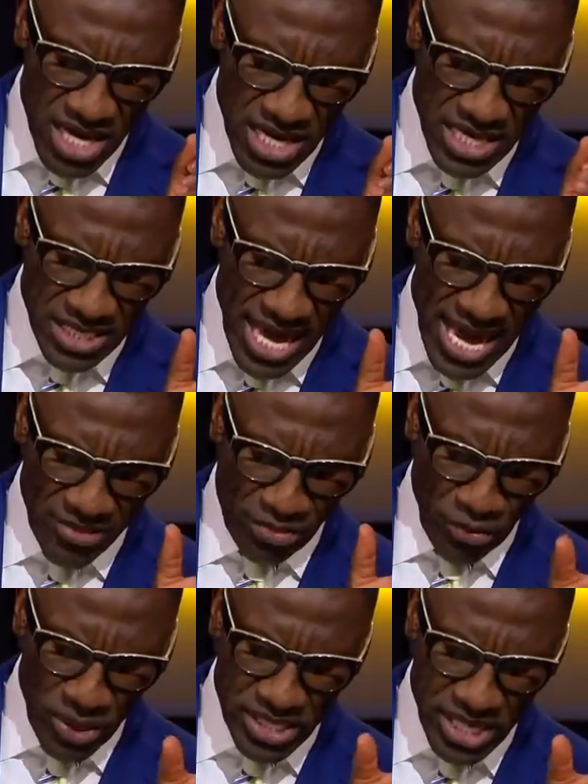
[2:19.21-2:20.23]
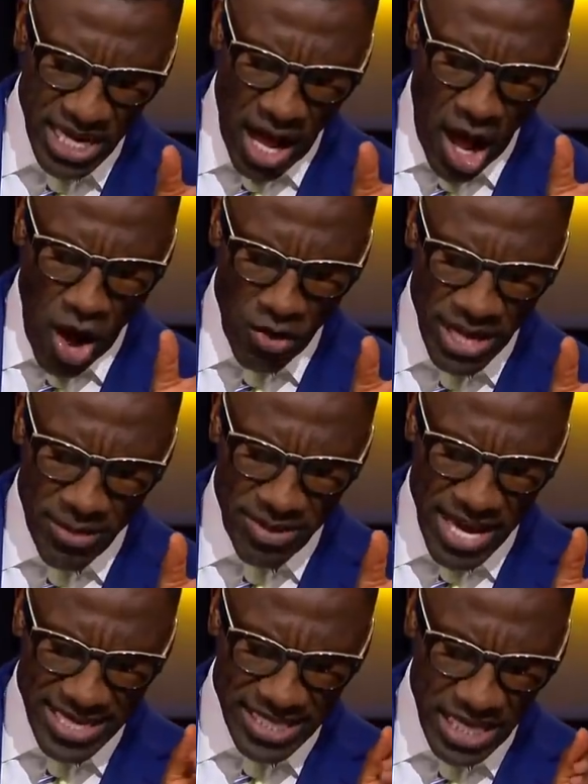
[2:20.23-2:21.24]
He's had 3
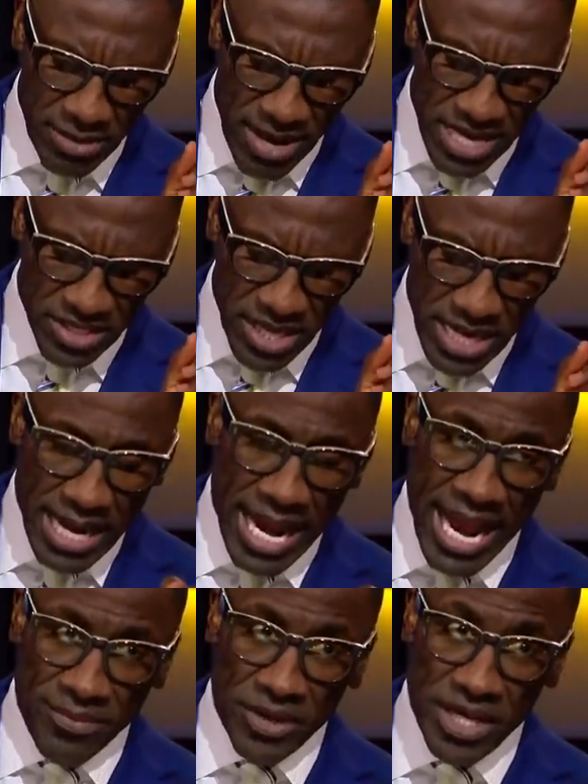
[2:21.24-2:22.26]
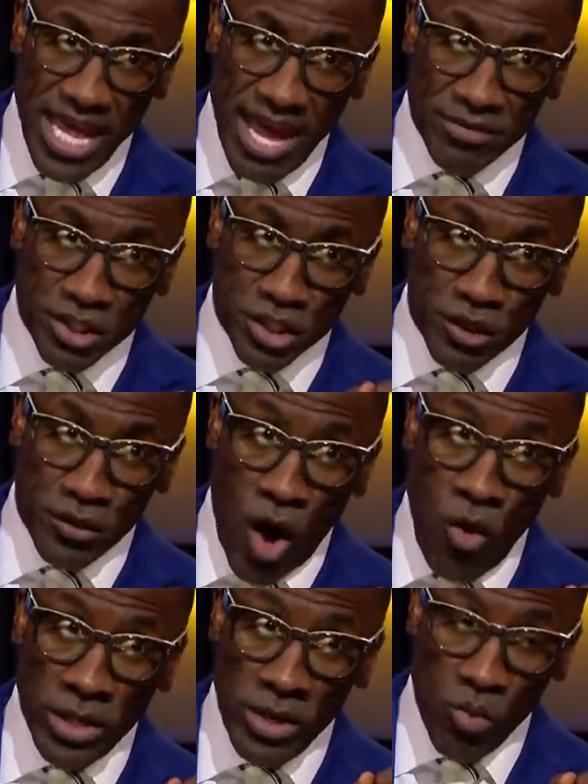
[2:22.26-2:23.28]
all-NBA teammates. Anthony Davis is his
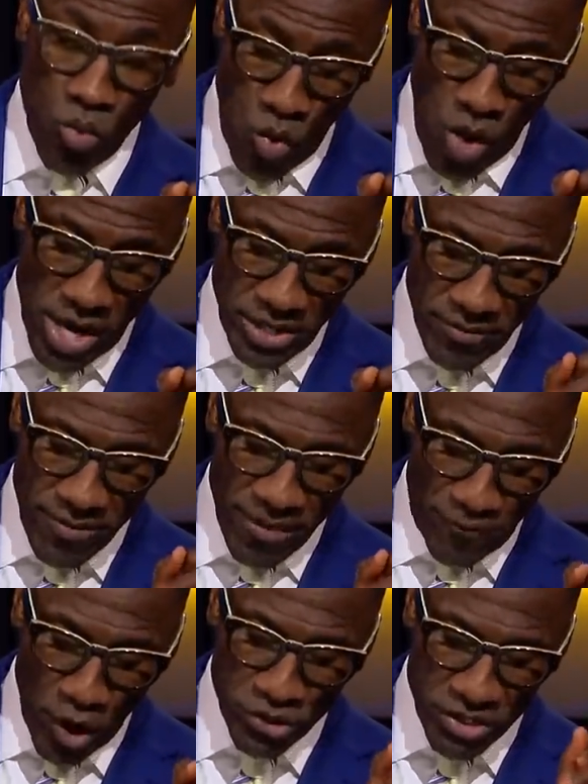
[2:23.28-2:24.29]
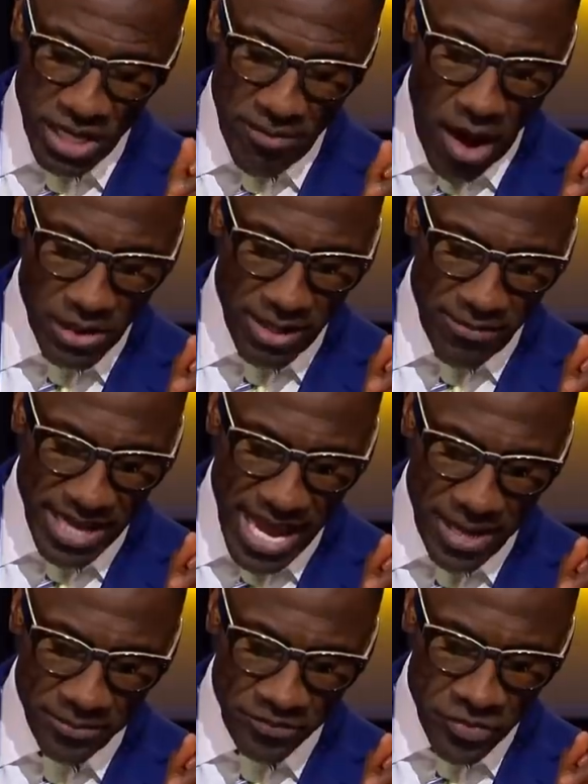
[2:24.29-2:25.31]
only one, first-team
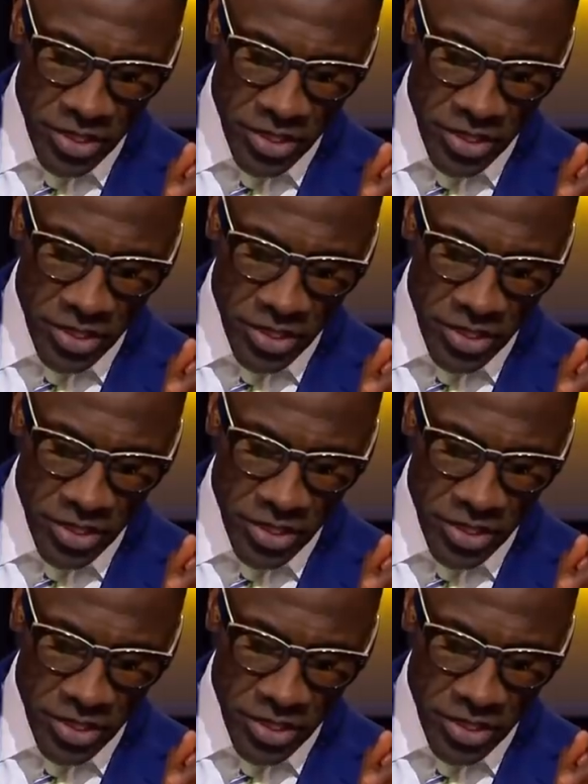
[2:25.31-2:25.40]
all-NBA.